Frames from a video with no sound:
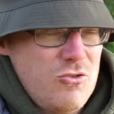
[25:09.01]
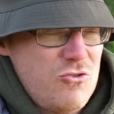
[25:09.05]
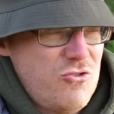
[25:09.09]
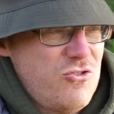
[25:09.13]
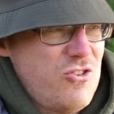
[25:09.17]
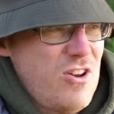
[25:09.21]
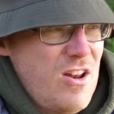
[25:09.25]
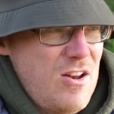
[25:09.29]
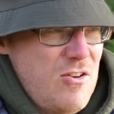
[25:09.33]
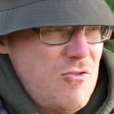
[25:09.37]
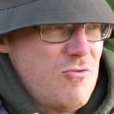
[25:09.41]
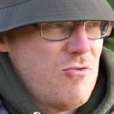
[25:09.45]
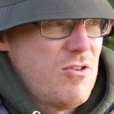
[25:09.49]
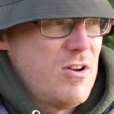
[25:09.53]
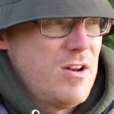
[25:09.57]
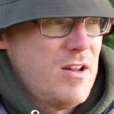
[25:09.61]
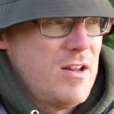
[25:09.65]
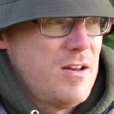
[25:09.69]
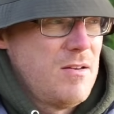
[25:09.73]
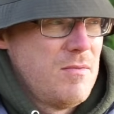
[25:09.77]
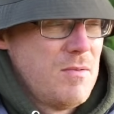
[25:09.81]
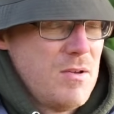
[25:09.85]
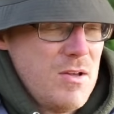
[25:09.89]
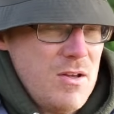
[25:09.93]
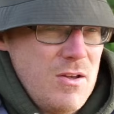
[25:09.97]

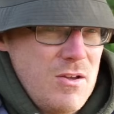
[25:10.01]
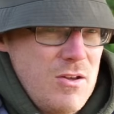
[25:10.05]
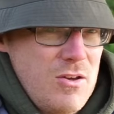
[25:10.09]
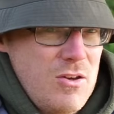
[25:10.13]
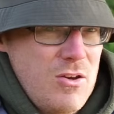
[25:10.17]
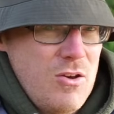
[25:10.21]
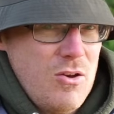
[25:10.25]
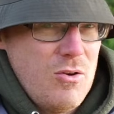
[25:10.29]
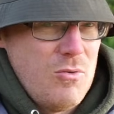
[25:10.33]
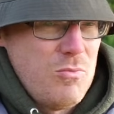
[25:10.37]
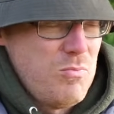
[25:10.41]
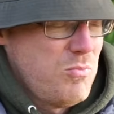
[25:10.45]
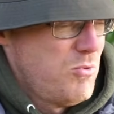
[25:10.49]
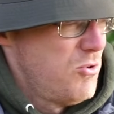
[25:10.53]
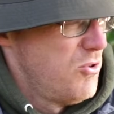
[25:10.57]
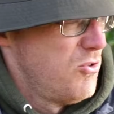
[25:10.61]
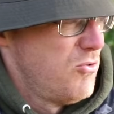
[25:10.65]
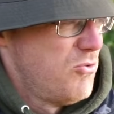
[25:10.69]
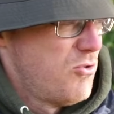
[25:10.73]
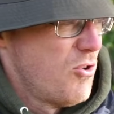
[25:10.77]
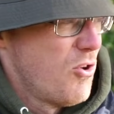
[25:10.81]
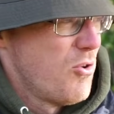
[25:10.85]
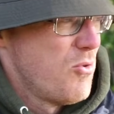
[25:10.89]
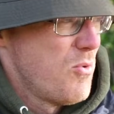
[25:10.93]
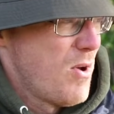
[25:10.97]
generally you
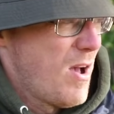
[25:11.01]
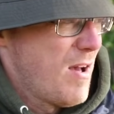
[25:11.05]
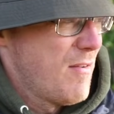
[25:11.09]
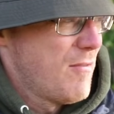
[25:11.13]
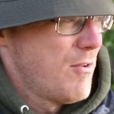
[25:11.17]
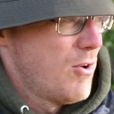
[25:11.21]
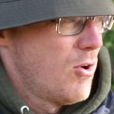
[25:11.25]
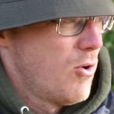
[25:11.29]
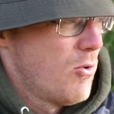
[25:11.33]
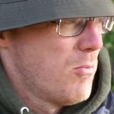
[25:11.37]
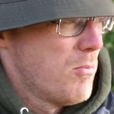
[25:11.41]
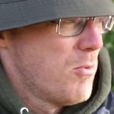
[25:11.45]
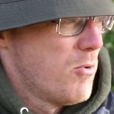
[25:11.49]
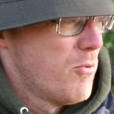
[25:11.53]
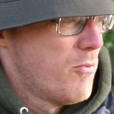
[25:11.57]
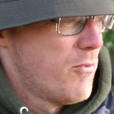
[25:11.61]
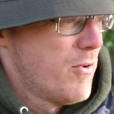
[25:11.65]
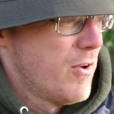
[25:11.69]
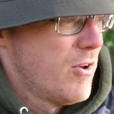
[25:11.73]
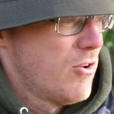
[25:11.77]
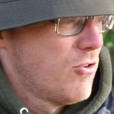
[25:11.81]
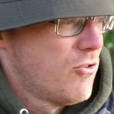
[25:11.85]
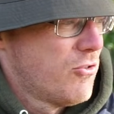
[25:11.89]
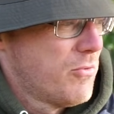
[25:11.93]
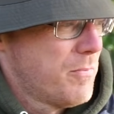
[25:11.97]
do have a lot more
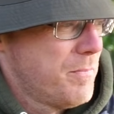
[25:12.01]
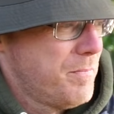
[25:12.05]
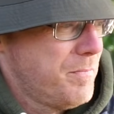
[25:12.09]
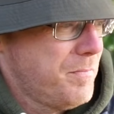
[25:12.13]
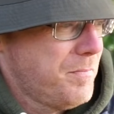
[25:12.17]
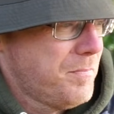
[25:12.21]
fish.